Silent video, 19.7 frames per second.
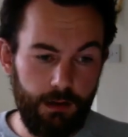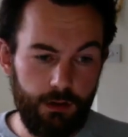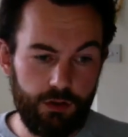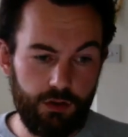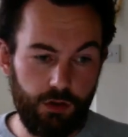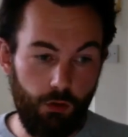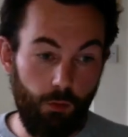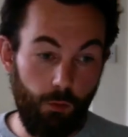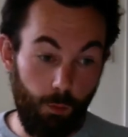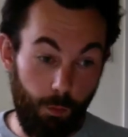
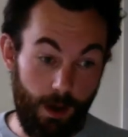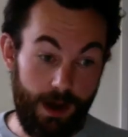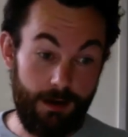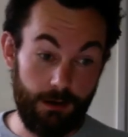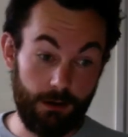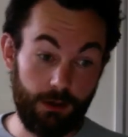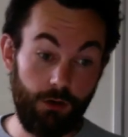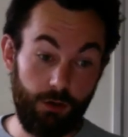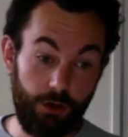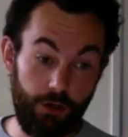So
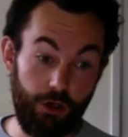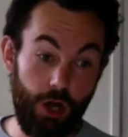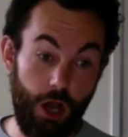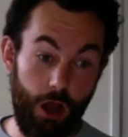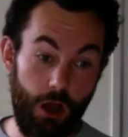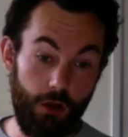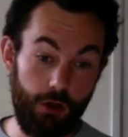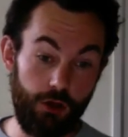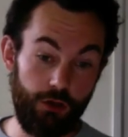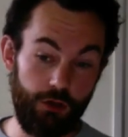we're going to
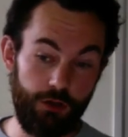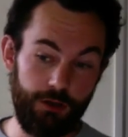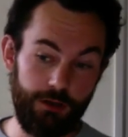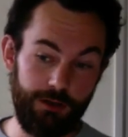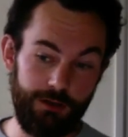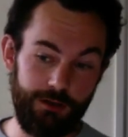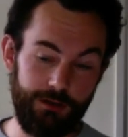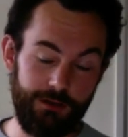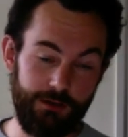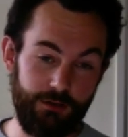now
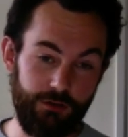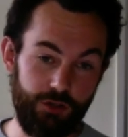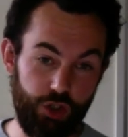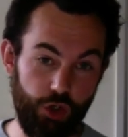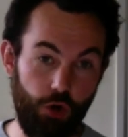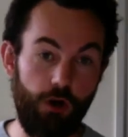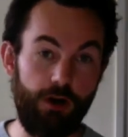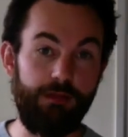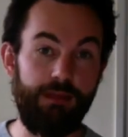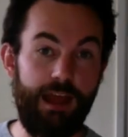
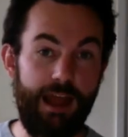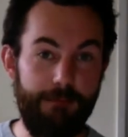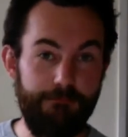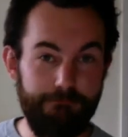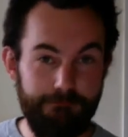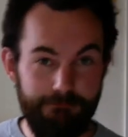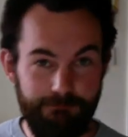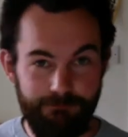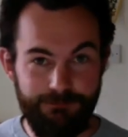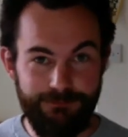join them.
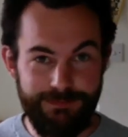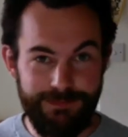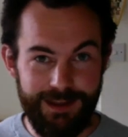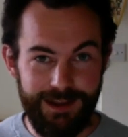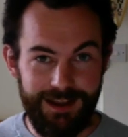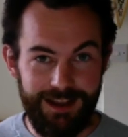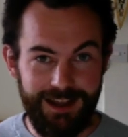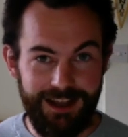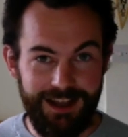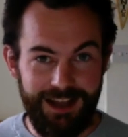
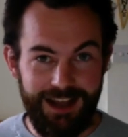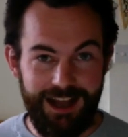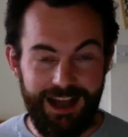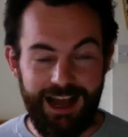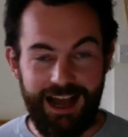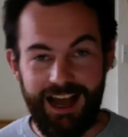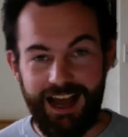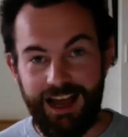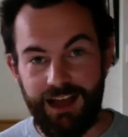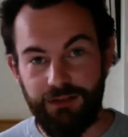
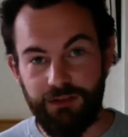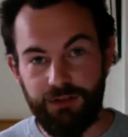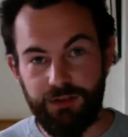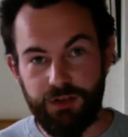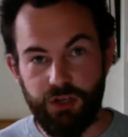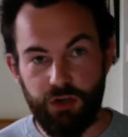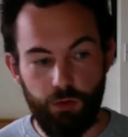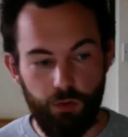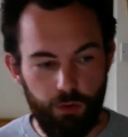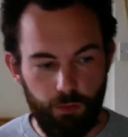And,
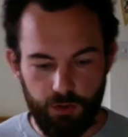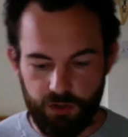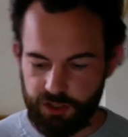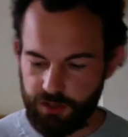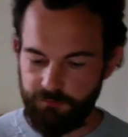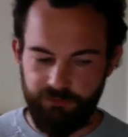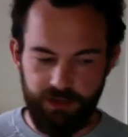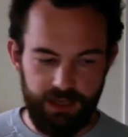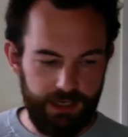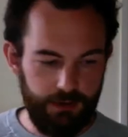you know, there were
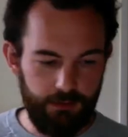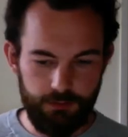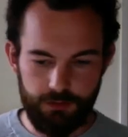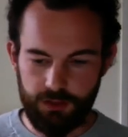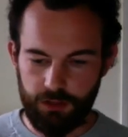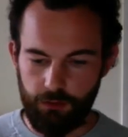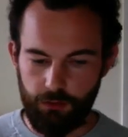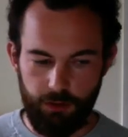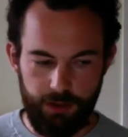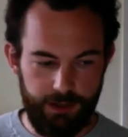some
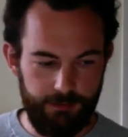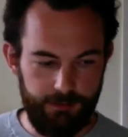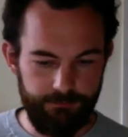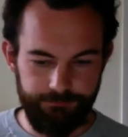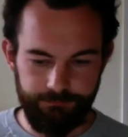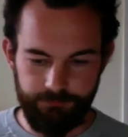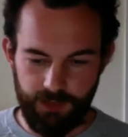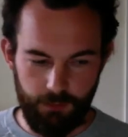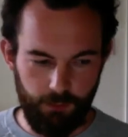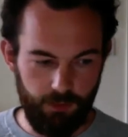videos going,
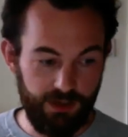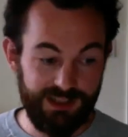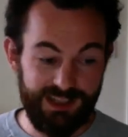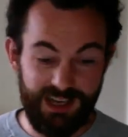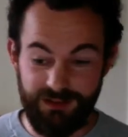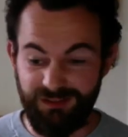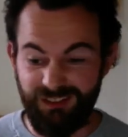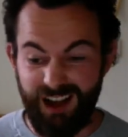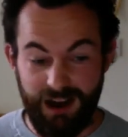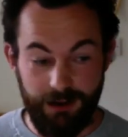I wouldn't
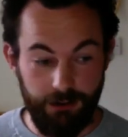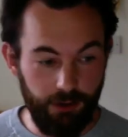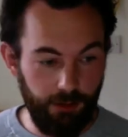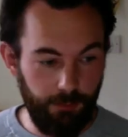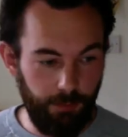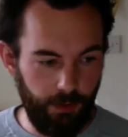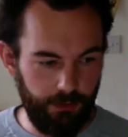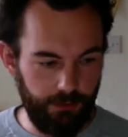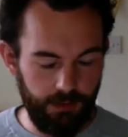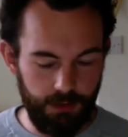say
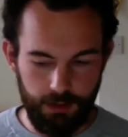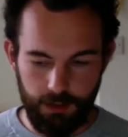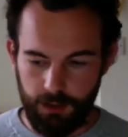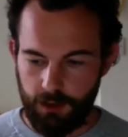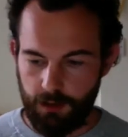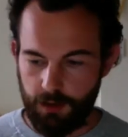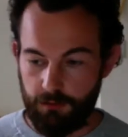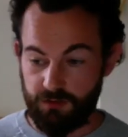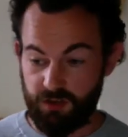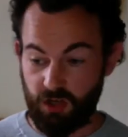viral, but
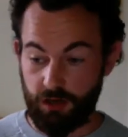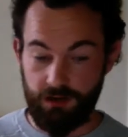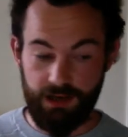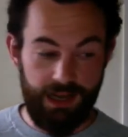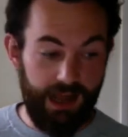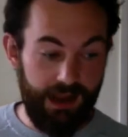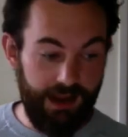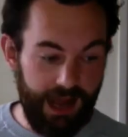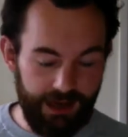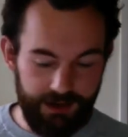
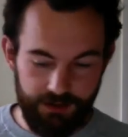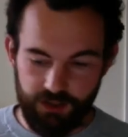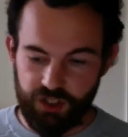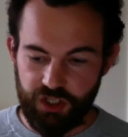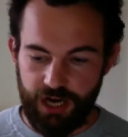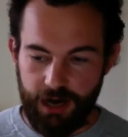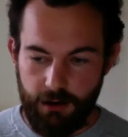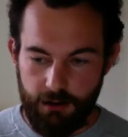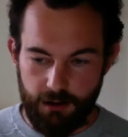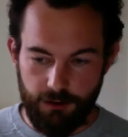certainly I had it
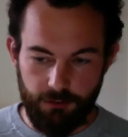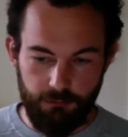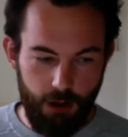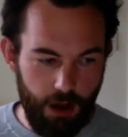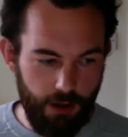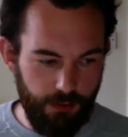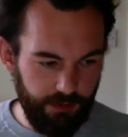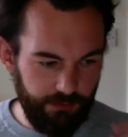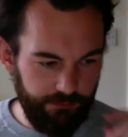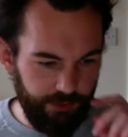shared
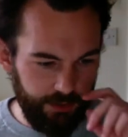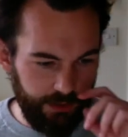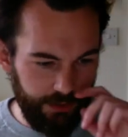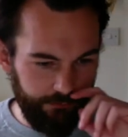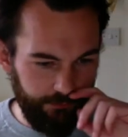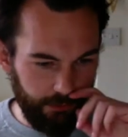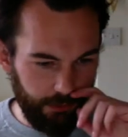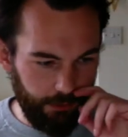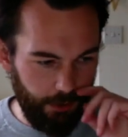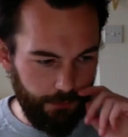around in a few
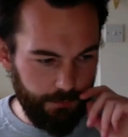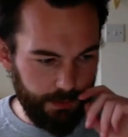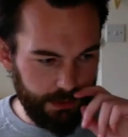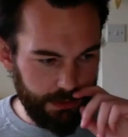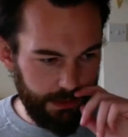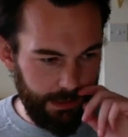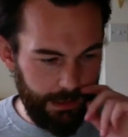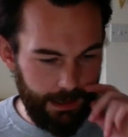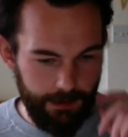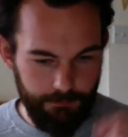different
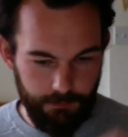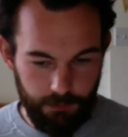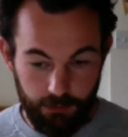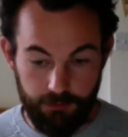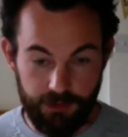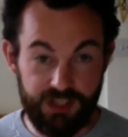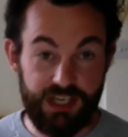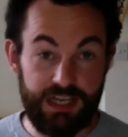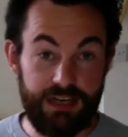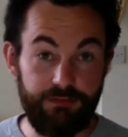groups, or
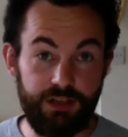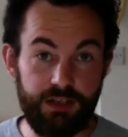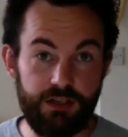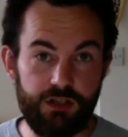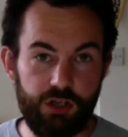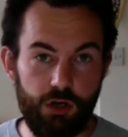received it.